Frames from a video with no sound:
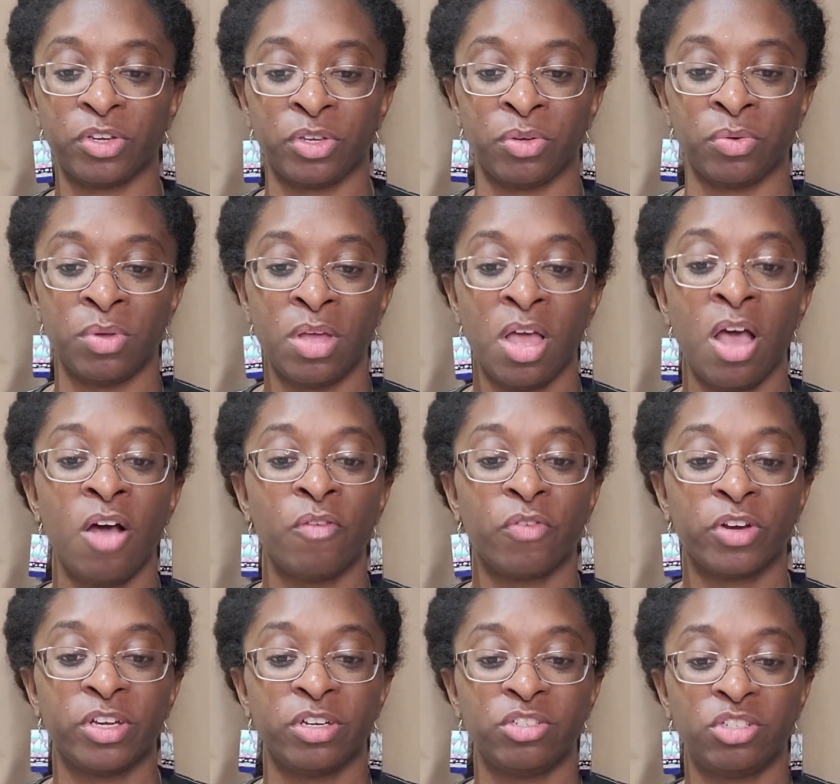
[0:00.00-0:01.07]
you?
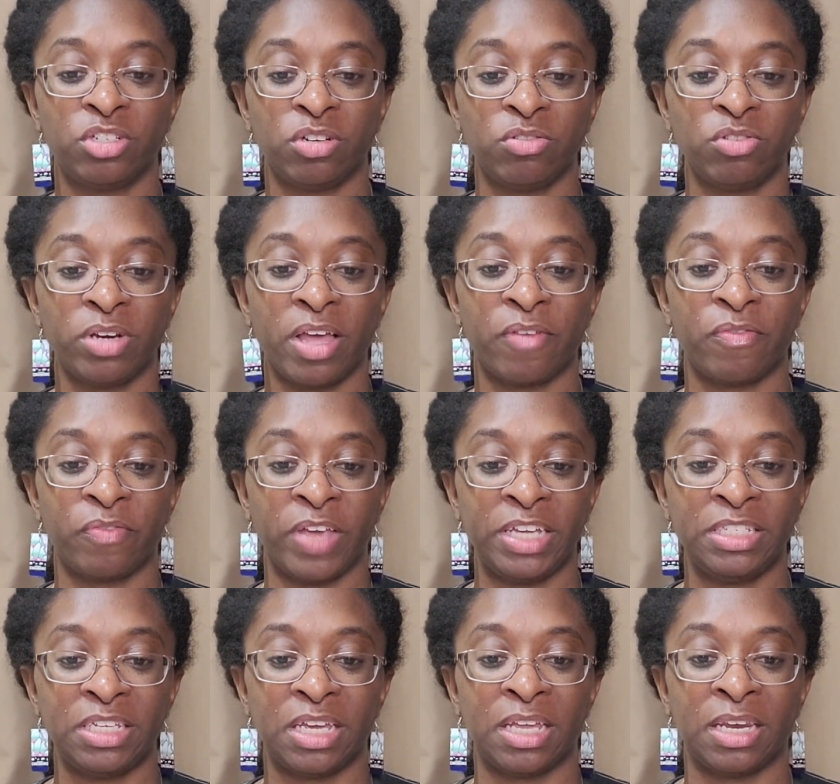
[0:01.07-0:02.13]
For your children have
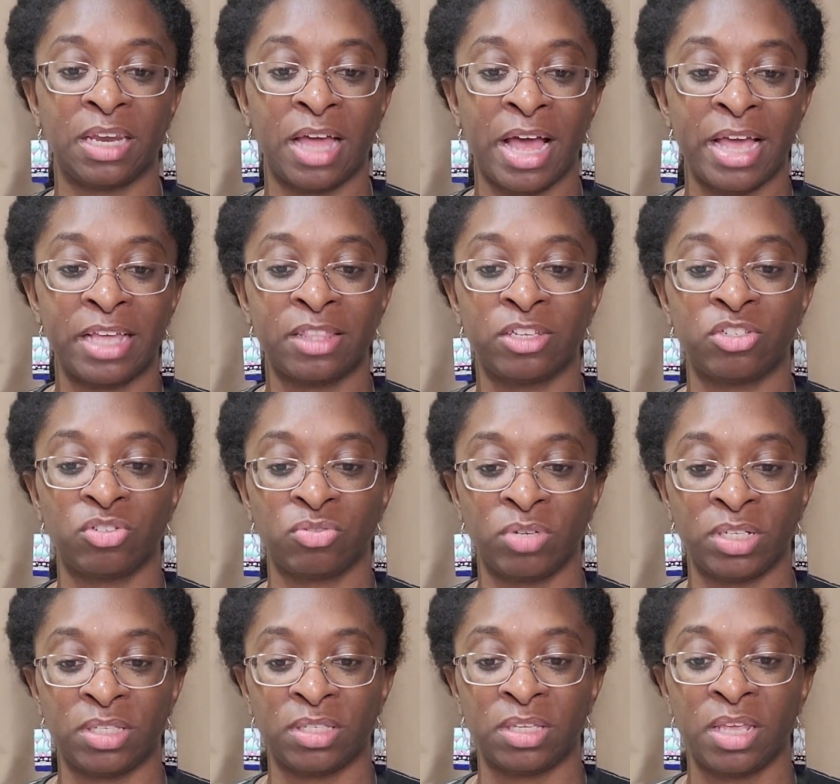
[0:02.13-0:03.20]
fainted and lie in the
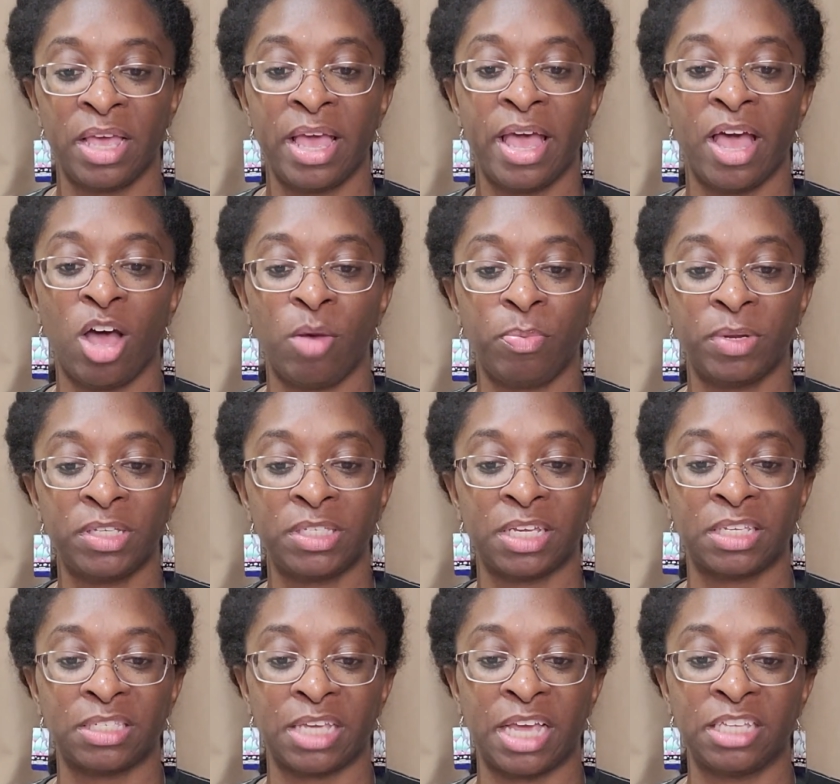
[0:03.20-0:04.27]
streets, helpless
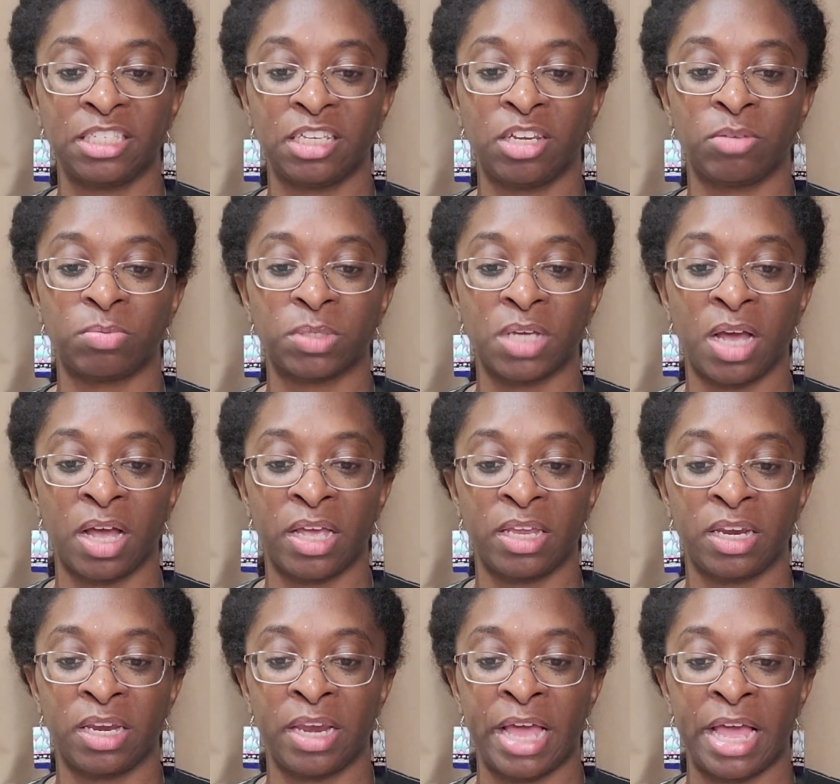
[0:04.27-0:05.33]
as antelopes caught in
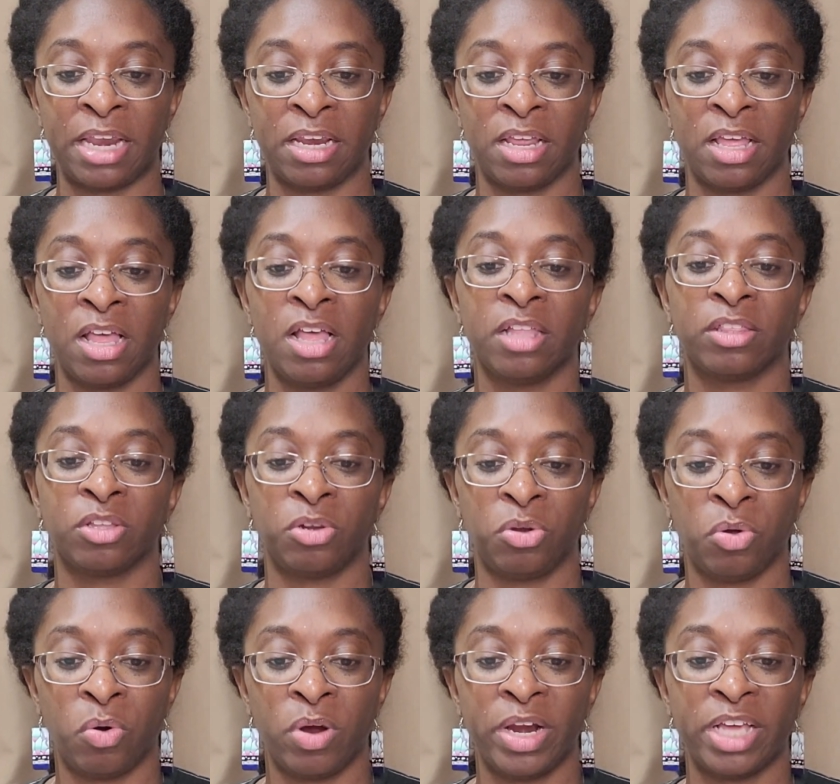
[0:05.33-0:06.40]
a net. The
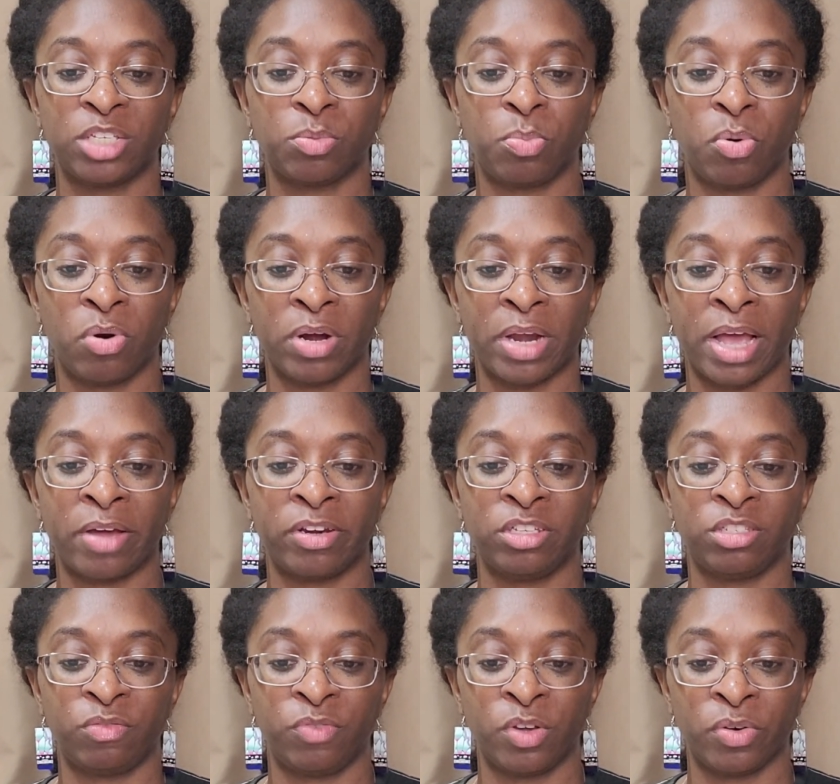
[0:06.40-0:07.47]
Lord has poured out
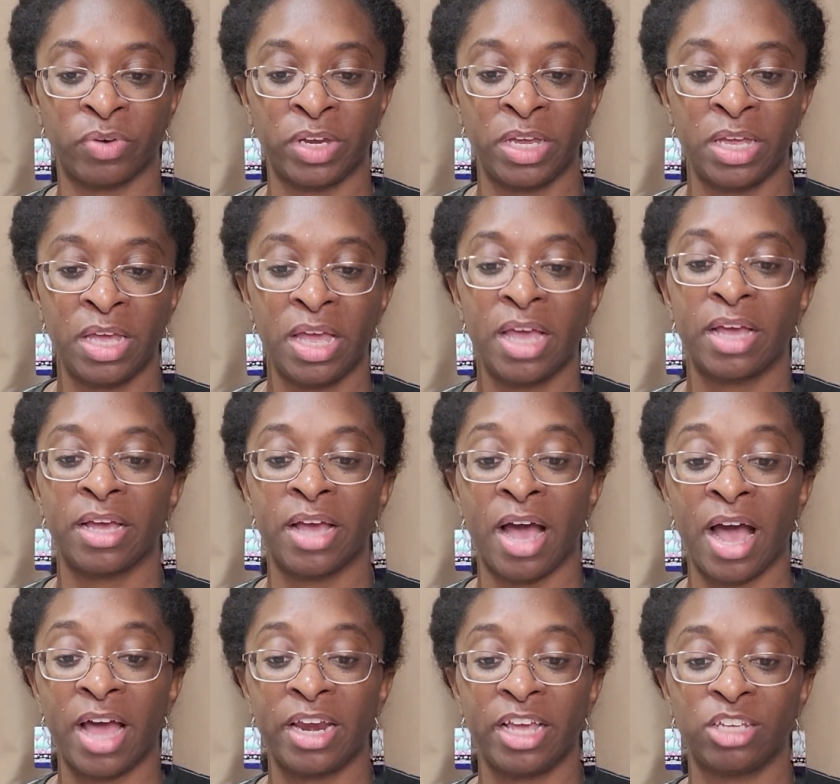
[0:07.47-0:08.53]
his fury.
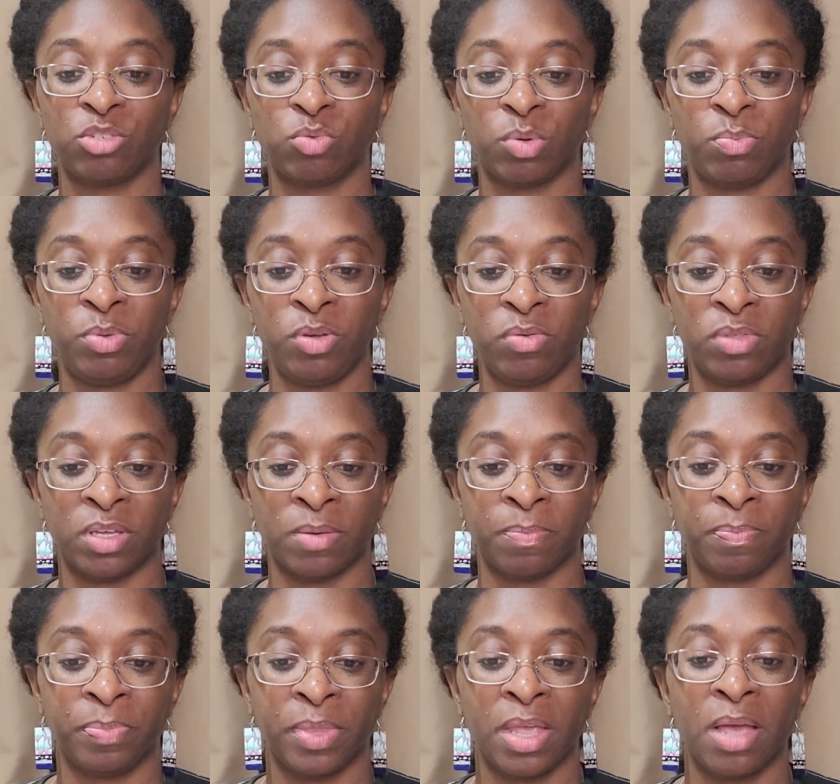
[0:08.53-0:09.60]
God has rebuked them.
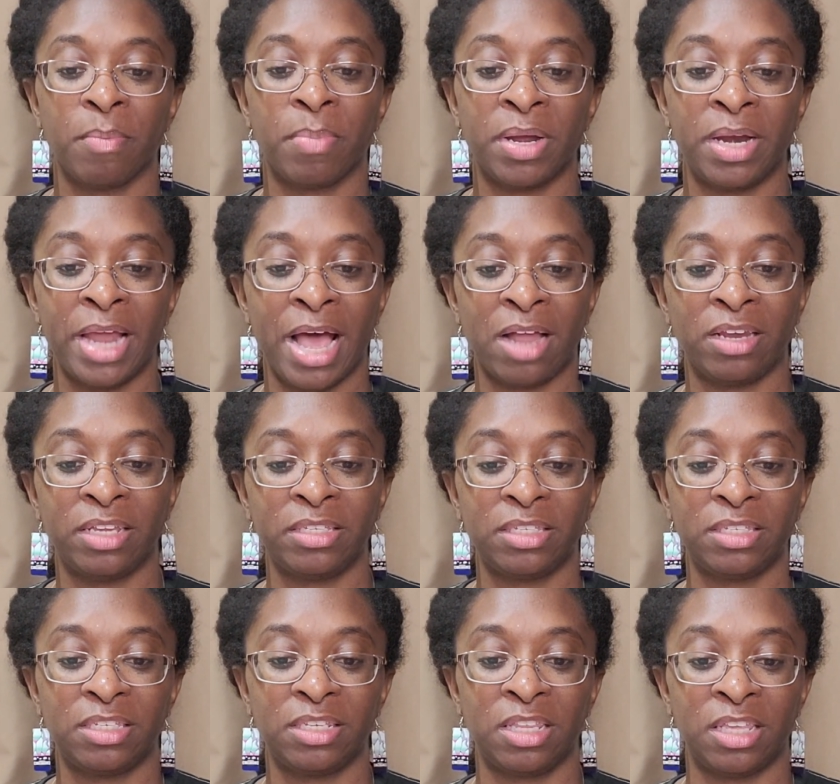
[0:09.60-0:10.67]
But now
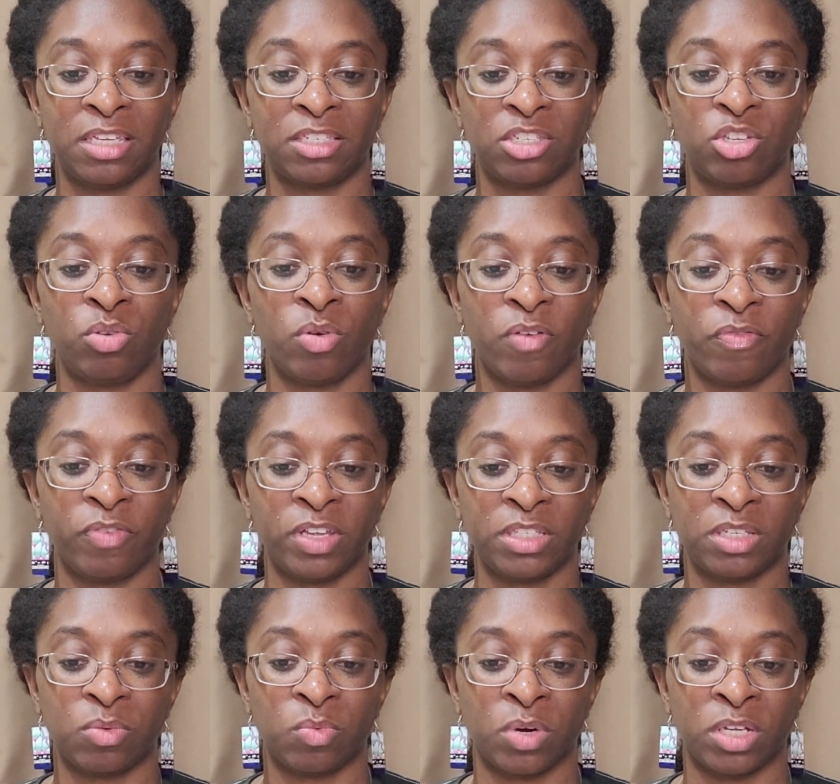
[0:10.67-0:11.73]
listen to this, you
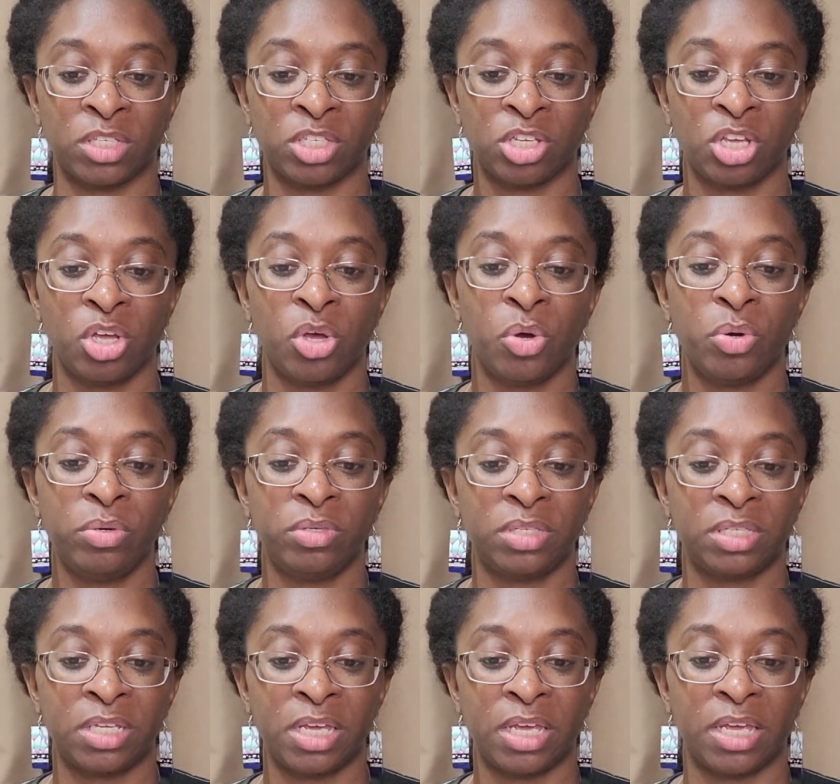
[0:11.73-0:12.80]
afflicted ones, who
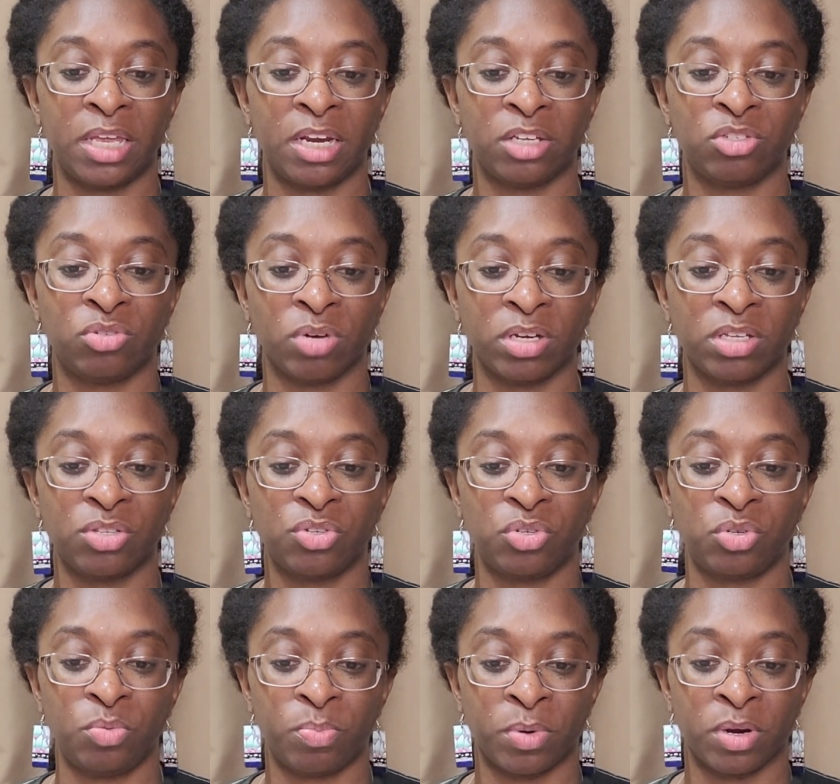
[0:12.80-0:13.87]
sit in a drunken
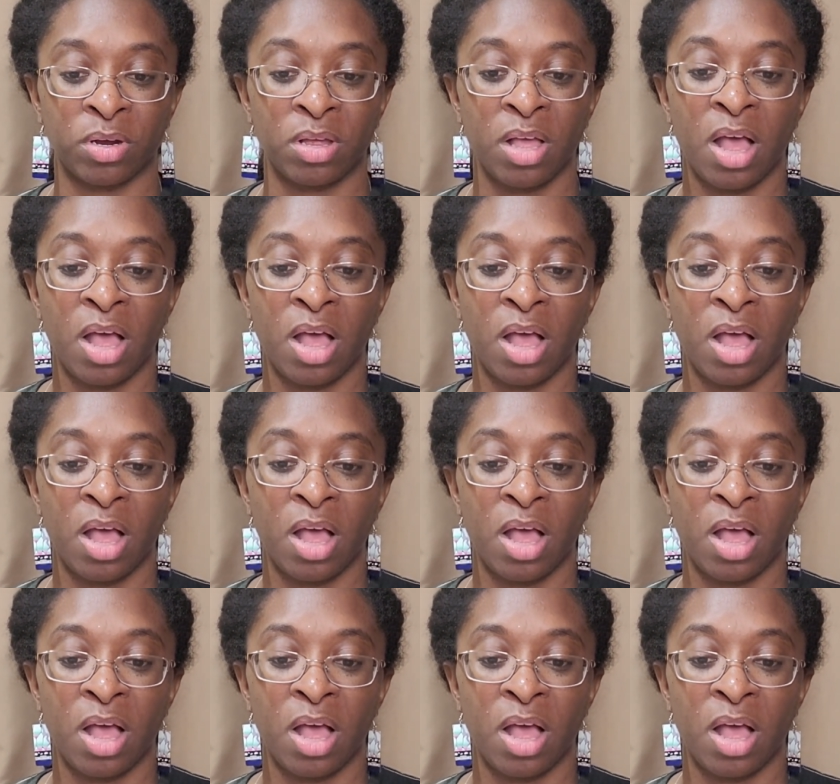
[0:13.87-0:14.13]
stupor,